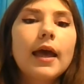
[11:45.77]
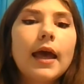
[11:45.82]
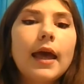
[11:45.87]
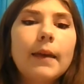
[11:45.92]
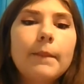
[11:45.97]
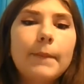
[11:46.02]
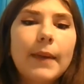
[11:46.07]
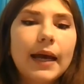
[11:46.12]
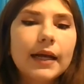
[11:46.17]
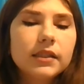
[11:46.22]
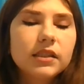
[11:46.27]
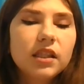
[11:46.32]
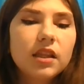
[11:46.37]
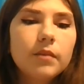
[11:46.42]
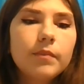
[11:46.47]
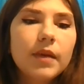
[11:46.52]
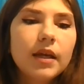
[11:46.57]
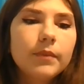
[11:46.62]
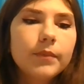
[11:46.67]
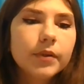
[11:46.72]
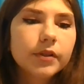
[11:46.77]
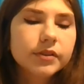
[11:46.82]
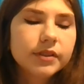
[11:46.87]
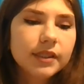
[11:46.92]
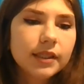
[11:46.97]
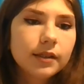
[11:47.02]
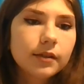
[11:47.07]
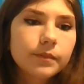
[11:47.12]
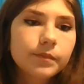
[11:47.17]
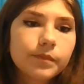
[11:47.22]
and back to the main
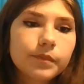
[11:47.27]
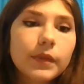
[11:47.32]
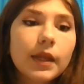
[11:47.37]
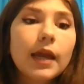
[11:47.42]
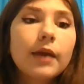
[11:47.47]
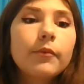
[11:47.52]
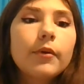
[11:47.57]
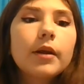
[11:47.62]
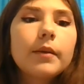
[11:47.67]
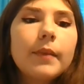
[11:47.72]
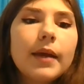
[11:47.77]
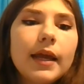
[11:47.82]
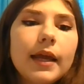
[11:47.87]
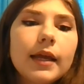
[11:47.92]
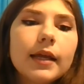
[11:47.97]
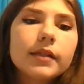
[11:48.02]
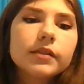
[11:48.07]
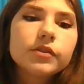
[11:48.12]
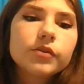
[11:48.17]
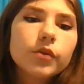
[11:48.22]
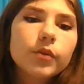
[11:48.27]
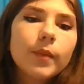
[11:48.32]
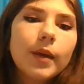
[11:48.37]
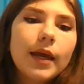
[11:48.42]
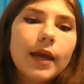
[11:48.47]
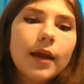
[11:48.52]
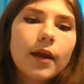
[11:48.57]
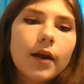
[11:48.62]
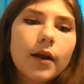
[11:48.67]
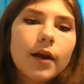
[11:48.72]
building. I ran my hands through my
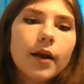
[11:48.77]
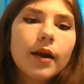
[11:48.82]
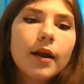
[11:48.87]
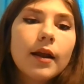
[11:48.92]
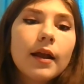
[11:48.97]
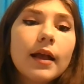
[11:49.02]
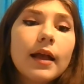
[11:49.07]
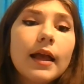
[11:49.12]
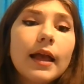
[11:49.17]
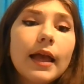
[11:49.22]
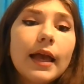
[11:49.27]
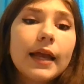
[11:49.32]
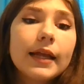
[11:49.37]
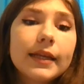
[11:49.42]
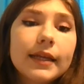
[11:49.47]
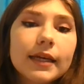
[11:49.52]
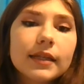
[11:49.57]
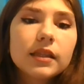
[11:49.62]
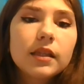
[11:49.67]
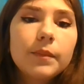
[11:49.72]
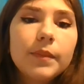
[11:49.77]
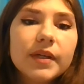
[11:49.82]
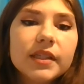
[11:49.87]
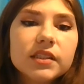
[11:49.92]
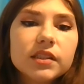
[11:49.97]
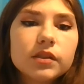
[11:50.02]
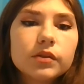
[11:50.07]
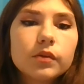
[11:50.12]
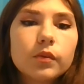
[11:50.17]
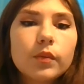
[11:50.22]
hair and kicked the
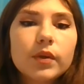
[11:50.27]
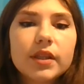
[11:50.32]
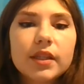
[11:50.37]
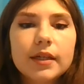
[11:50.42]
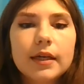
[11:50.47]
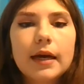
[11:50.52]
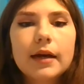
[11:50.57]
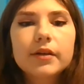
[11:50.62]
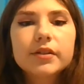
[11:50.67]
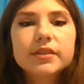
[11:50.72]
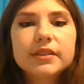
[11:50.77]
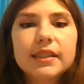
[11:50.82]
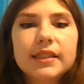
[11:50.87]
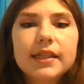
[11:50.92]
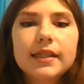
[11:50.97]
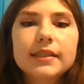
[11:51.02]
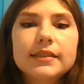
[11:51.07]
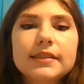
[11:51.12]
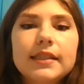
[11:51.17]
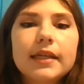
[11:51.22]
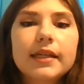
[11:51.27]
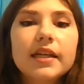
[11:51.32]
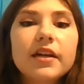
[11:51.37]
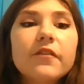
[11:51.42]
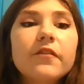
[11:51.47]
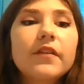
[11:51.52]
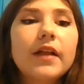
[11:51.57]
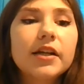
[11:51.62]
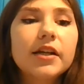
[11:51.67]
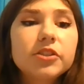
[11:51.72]
bins with the goggles in it, sending a
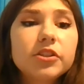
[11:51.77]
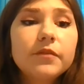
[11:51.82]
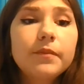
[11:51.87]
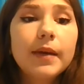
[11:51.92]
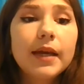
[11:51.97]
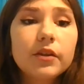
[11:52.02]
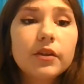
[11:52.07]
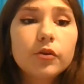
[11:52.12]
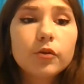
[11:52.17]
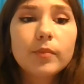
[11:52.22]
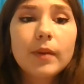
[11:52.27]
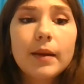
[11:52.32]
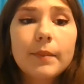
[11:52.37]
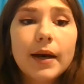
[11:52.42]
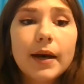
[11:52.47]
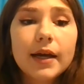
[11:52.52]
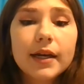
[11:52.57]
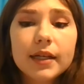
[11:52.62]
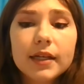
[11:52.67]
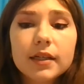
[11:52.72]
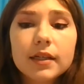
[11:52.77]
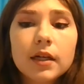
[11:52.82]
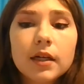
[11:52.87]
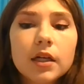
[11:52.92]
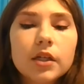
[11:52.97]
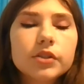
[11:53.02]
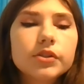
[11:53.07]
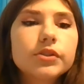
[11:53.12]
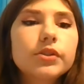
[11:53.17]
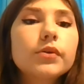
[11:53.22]
flash of pain through my body.
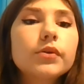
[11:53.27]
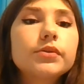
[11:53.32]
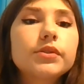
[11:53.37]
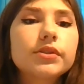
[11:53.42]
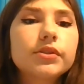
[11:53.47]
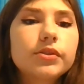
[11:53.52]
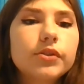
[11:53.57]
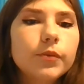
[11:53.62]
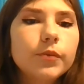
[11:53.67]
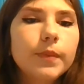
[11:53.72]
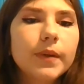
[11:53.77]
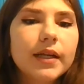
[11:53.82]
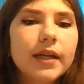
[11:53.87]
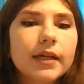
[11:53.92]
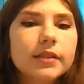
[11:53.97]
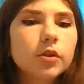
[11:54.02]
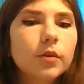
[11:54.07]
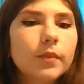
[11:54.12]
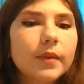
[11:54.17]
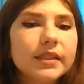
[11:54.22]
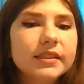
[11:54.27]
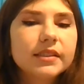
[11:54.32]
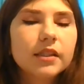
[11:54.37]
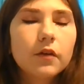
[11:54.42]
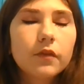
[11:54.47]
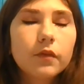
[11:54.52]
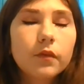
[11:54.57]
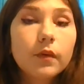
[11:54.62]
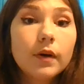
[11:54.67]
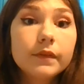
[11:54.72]
So stupid, I told
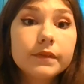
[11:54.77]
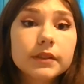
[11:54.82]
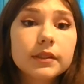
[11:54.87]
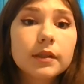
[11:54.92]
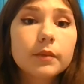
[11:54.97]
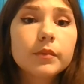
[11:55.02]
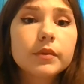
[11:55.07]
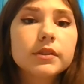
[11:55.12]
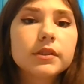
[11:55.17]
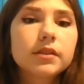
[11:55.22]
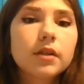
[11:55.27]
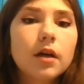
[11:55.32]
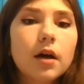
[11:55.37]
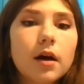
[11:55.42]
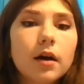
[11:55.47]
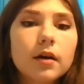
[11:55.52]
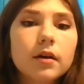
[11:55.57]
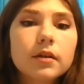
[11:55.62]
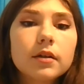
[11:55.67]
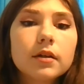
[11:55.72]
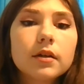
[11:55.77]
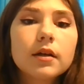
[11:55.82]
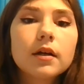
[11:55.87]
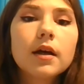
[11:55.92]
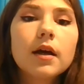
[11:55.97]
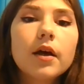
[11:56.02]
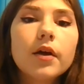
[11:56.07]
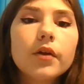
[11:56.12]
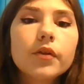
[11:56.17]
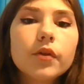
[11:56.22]
myself. What if someone saw?
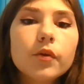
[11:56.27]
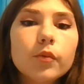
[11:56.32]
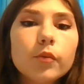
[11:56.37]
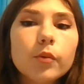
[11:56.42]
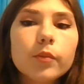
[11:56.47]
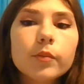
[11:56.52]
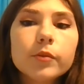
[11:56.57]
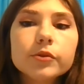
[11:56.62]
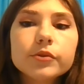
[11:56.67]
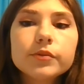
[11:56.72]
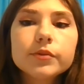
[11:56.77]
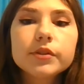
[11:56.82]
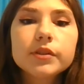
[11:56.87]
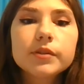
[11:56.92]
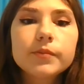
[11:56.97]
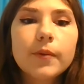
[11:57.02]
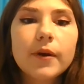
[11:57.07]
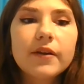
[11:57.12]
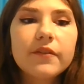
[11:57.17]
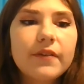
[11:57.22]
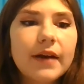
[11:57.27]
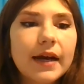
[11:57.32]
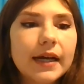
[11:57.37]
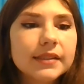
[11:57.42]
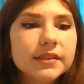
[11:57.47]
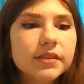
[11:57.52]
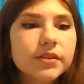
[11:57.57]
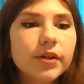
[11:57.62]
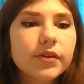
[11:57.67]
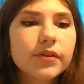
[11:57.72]
The rumors would spread
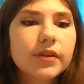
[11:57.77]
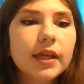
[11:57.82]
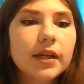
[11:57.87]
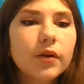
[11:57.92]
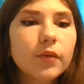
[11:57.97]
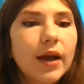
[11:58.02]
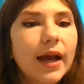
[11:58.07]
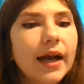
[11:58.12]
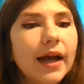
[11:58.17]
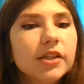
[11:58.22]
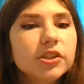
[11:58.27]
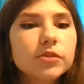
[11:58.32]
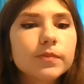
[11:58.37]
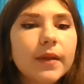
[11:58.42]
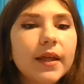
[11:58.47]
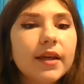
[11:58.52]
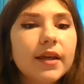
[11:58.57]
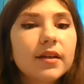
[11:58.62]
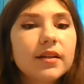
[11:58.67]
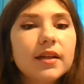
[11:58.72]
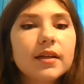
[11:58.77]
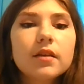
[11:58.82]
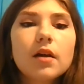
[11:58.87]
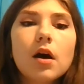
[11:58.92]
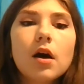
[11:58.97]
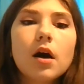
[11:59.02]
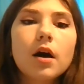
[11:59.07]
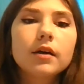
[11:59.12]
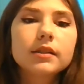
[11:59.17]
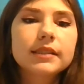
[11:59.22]
faster than a rash, blanketing the
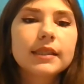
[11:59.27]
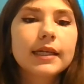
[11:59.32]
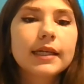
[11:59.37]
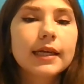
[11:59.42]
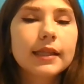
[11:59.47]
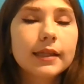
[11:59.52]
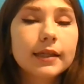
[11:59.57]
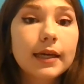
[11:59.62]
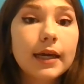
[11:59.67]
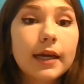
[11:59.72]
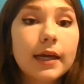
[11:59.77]
halls and killing